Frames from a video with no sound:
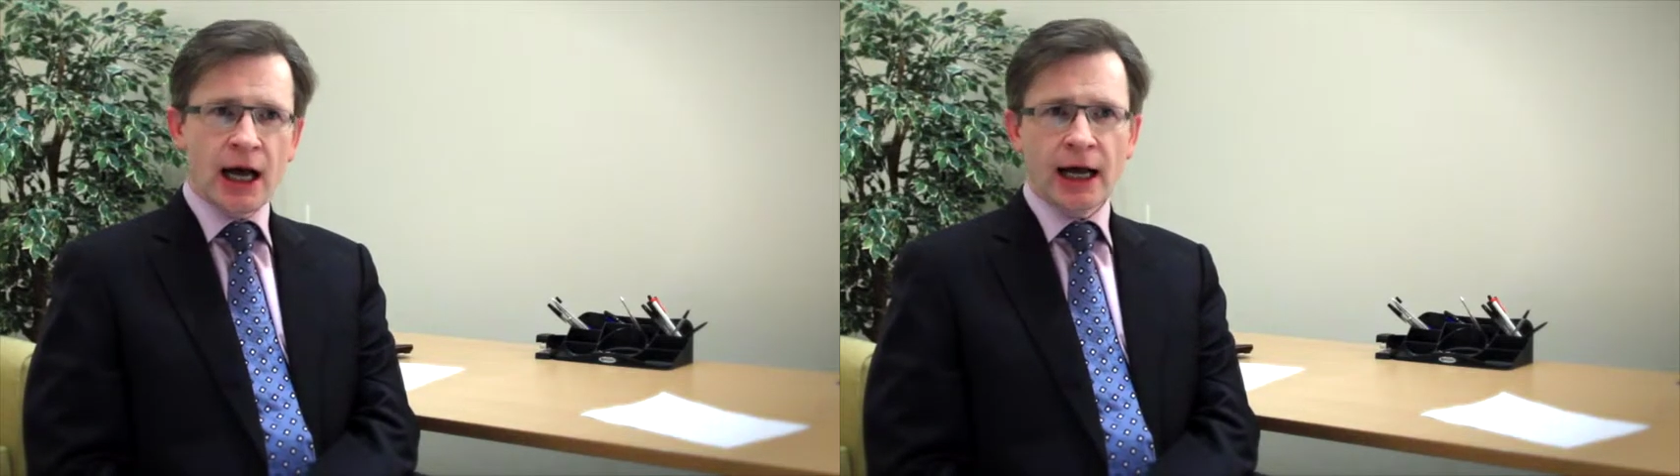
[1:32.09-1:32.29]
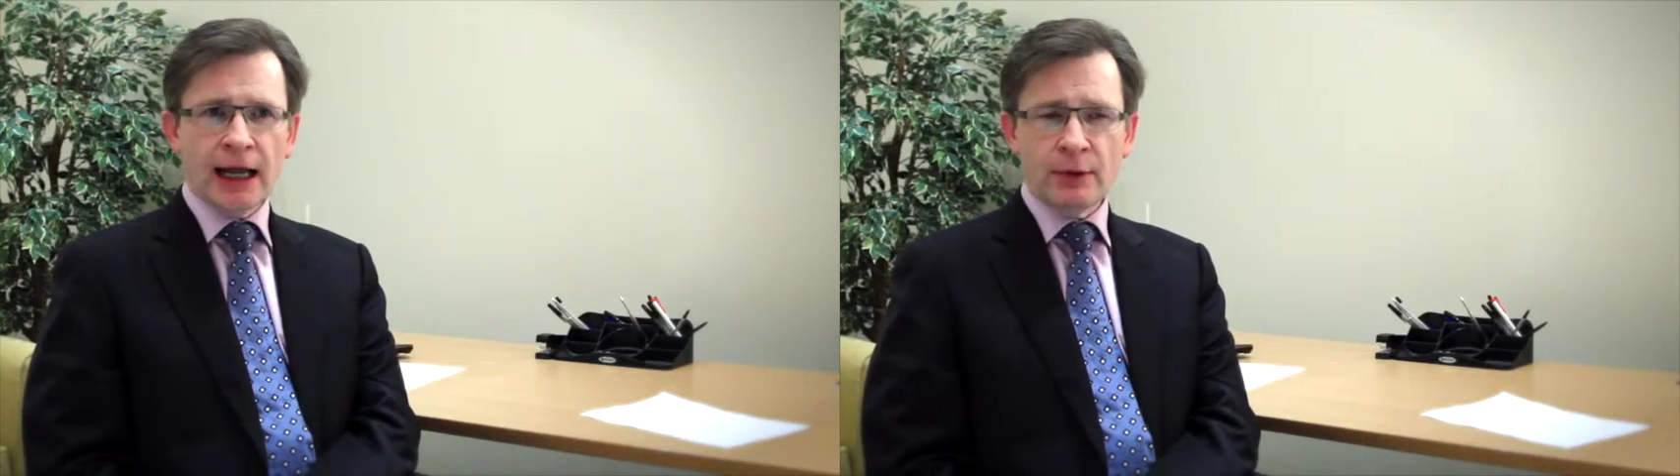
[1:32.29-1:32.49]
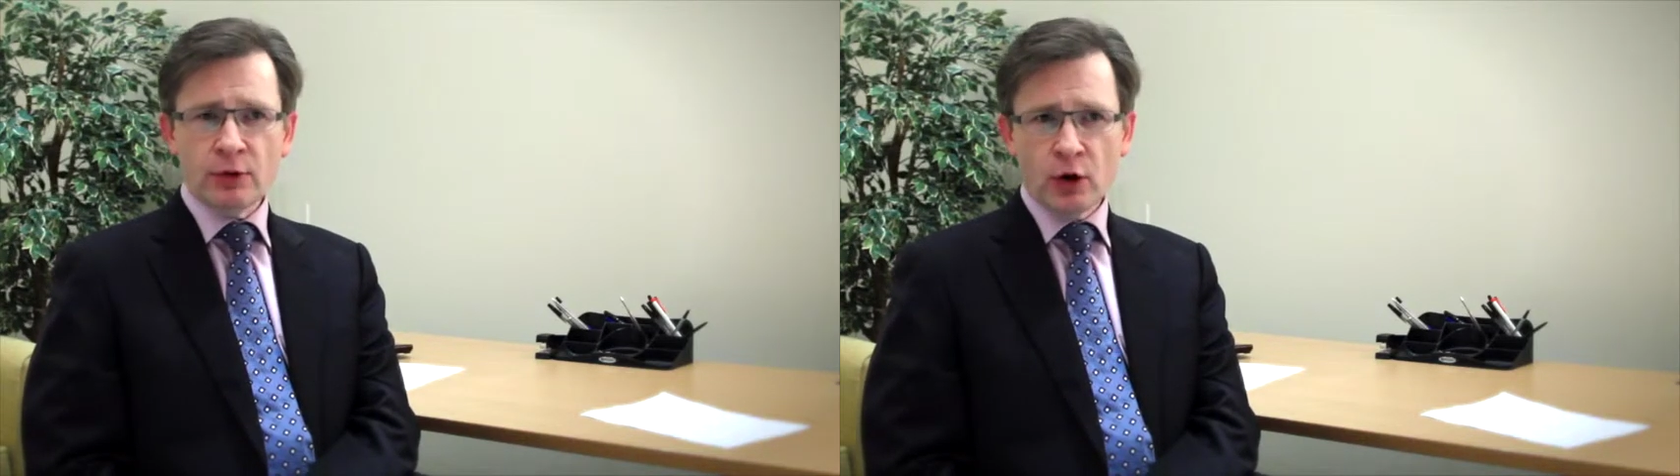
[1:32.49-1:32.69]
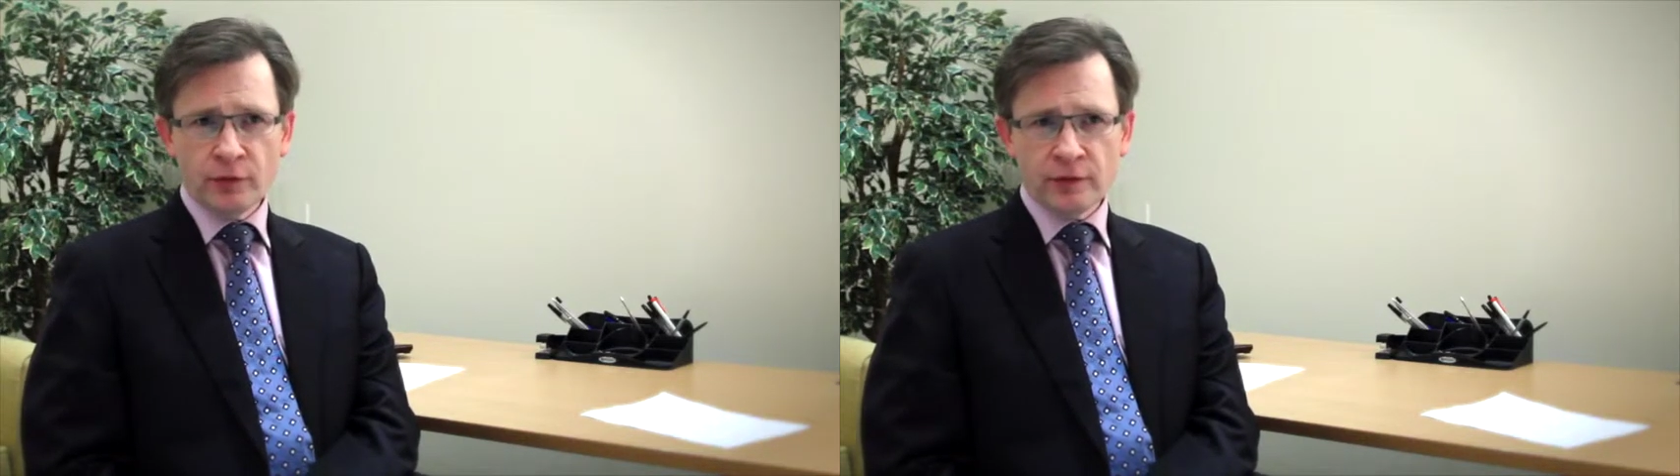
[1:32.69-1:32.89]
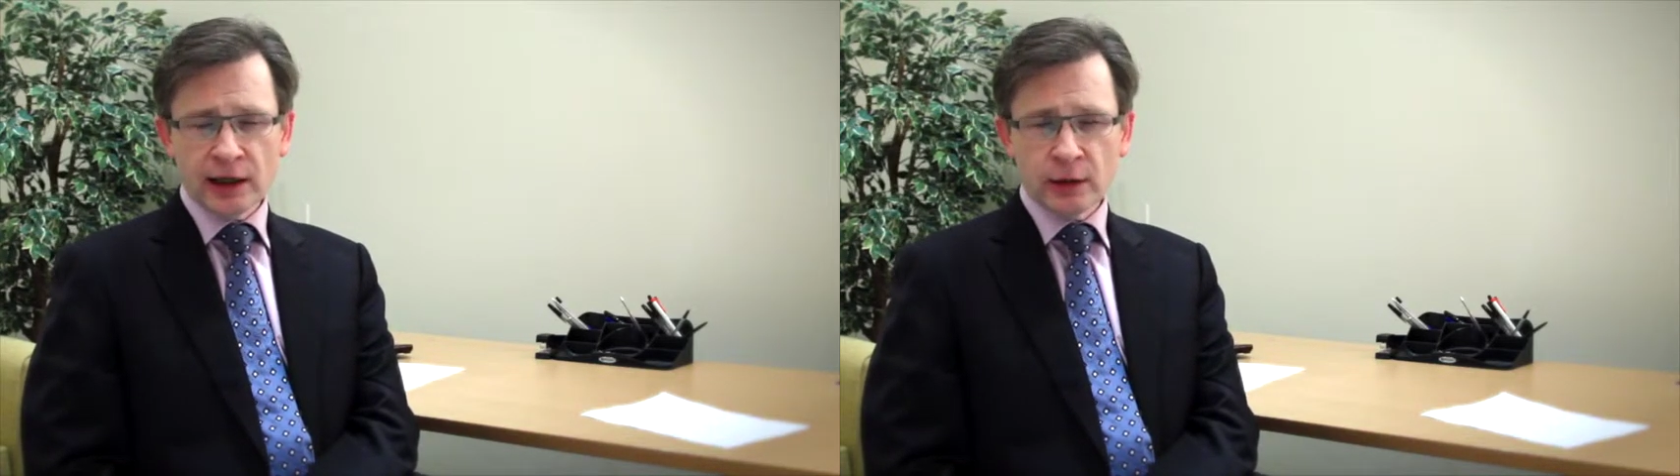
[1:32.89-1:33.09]
and I would
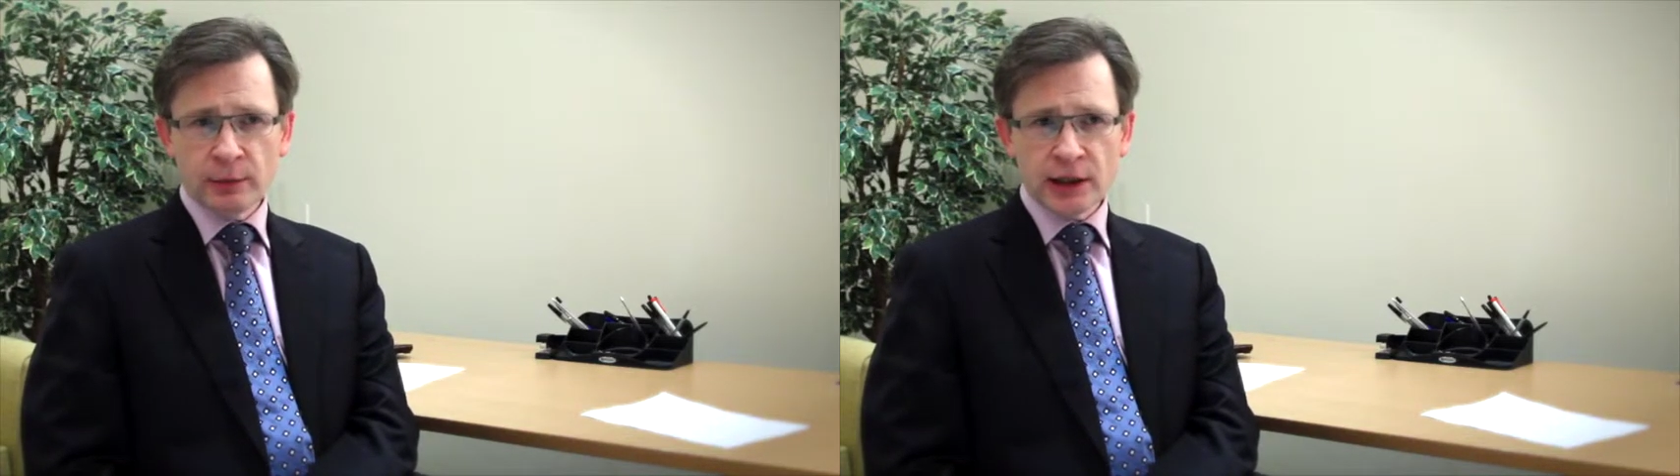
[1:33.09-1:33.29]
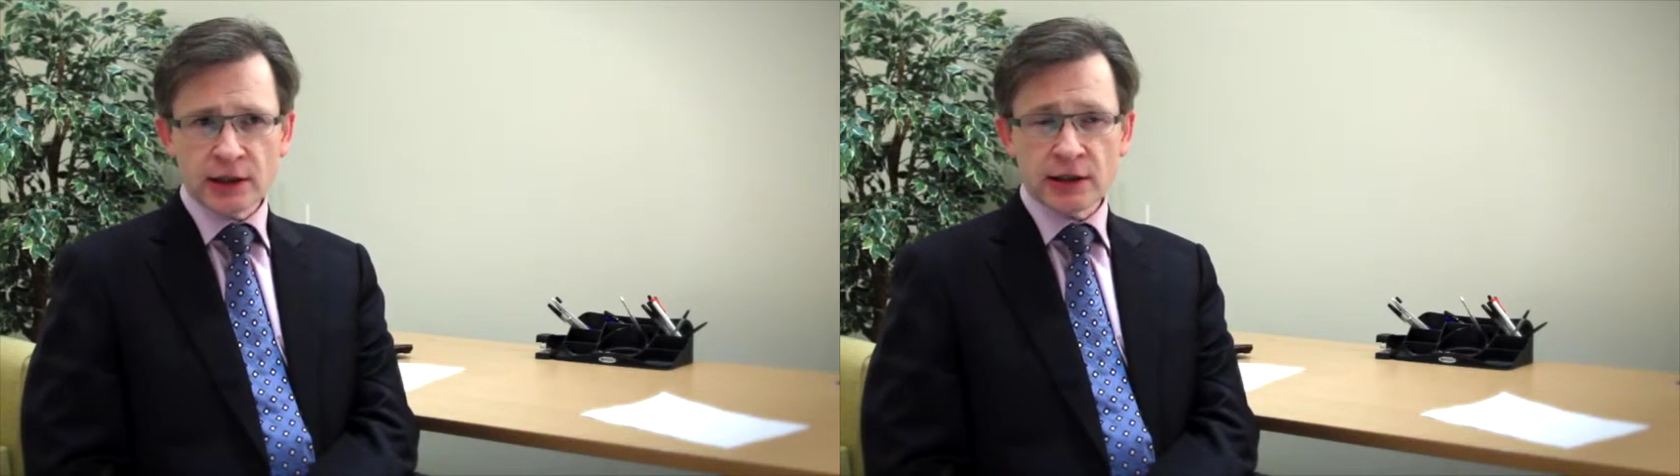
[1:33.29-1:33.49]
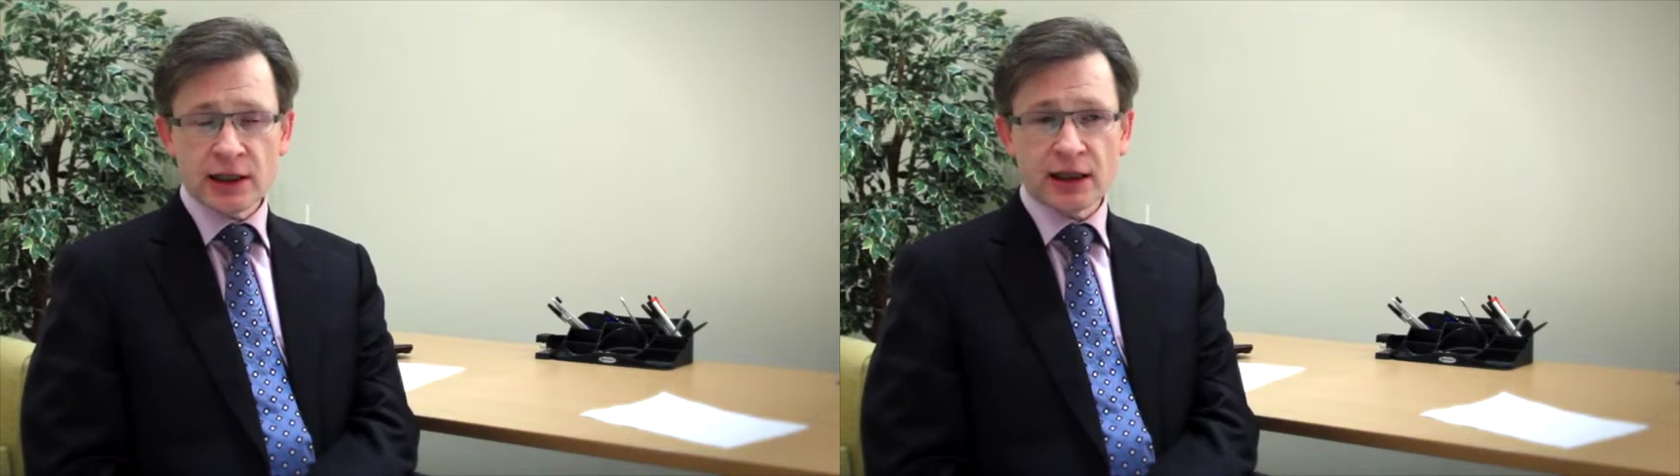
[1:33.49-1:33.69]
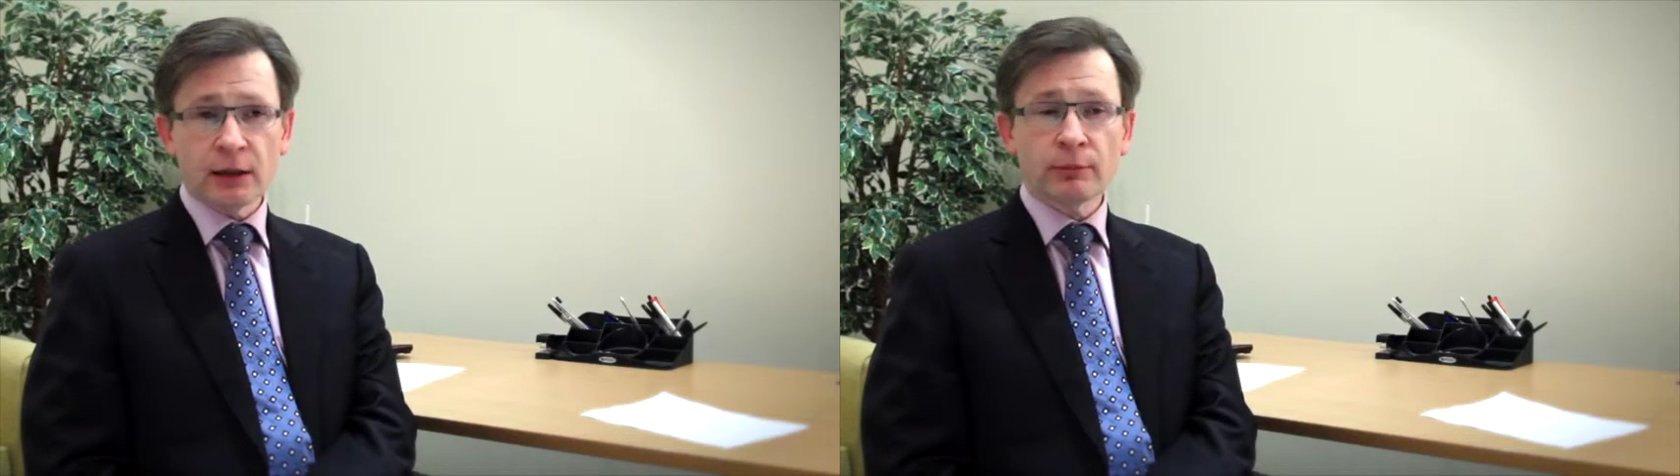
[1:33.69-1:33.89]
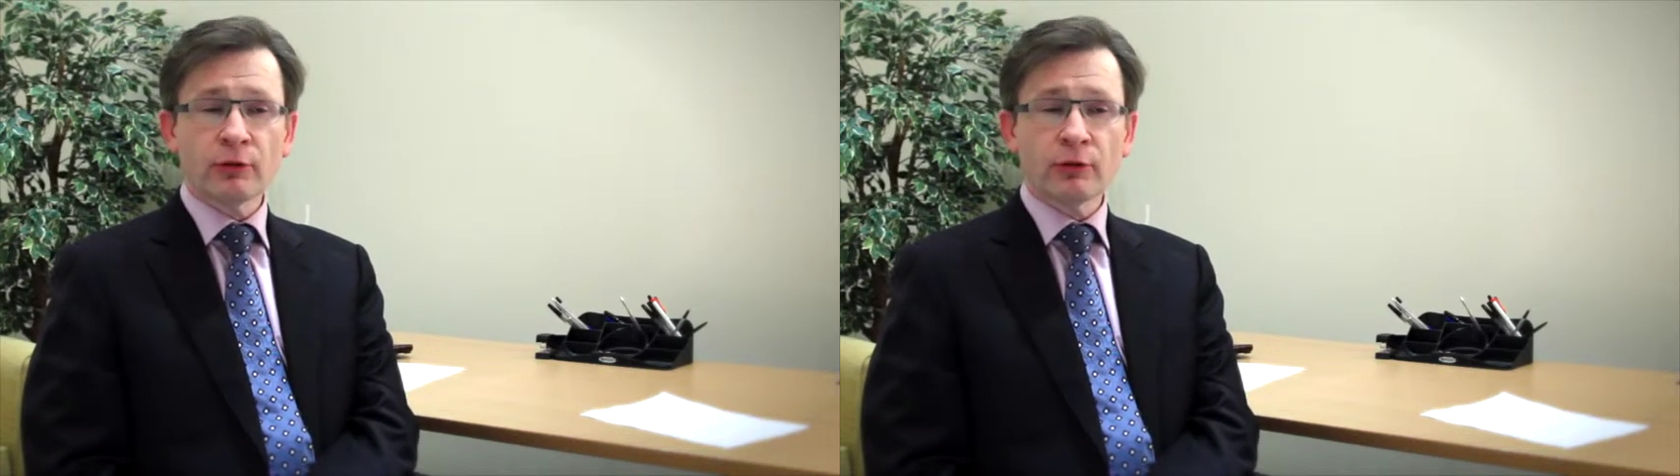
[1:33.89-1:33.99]
often tell patients that they'll